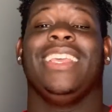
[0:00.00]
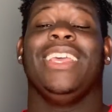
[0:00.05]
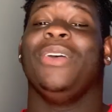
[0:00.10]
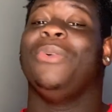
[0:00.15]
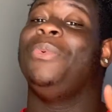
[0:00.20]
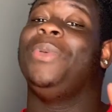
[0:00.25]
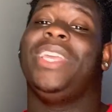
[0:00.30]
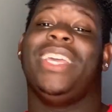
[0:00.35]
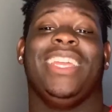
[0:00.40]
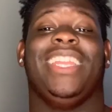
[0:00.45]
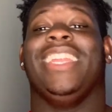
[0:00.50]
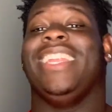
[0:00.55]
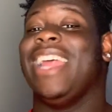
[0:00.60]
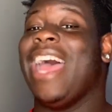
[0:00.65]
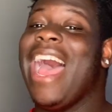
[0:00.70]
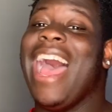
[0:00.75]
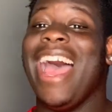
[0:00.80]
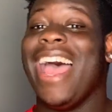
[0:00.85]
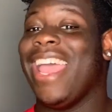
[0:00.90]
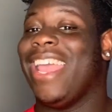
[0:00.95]
We could have
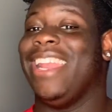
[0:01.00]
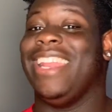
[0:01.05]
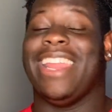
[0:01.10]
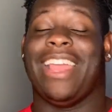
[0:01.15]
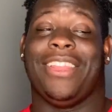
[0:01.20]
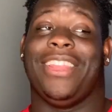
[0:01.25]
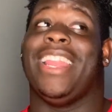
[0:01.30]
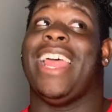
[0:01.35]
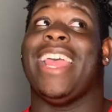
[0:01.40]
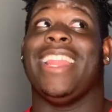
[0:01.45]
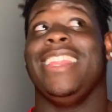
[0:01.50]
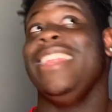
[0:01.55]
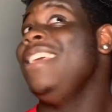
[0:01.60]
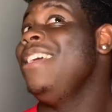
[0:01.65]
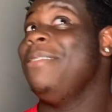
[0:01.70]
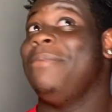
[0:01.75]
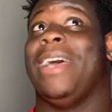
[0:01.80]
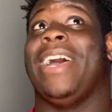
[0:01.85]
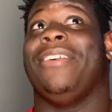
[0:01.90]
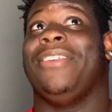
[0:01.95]
died, now that I think
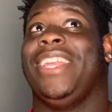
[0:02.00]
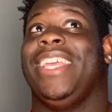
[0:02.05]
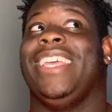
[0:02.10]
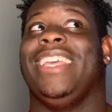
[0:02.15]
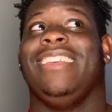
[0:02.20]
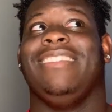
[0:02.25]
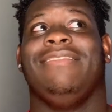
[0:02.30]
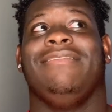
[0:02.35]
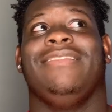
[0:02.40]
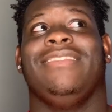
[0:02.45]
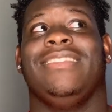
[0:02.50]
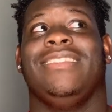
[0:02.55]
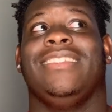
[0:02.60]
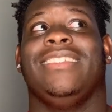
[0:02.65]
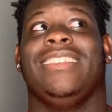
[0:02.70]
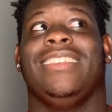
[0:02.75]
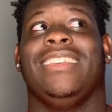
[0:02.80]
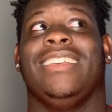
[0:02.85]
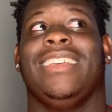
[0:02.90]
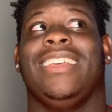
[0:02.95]
about it.
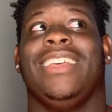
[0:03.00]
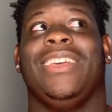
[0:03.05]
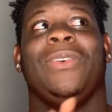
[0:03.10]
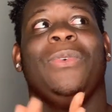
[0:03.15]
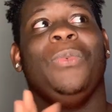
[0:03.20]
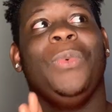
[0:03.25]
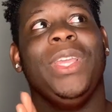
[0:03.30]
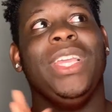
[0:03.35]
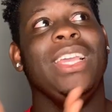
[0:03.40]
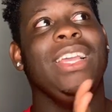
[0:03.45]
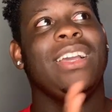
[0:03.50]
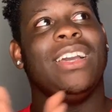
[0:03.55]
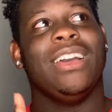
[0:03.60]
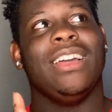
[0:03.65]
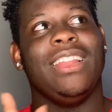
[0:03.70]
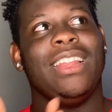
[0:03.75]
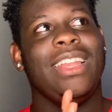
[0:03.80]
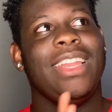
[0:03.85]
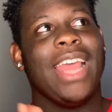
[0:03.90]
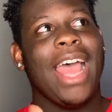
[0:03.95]
He
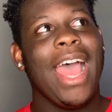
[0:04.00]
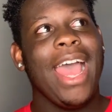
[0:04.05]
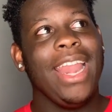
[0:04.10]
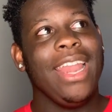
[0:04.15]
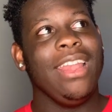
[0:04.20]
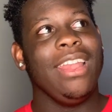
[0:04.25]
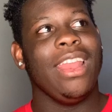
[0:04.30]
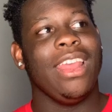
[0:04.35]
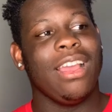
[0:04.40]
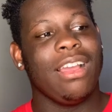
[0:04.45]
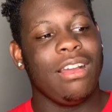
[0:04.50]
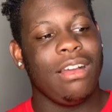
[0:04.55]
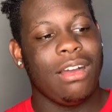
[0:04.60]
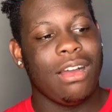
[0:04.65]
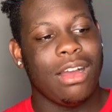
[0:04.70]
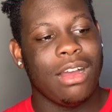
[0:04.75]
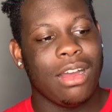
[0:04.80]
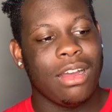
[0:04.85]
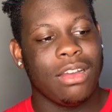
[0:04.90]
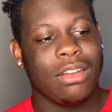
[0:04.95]
could have died in that
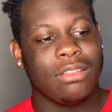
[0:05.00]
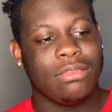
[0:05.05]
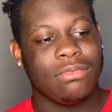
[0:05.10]
car.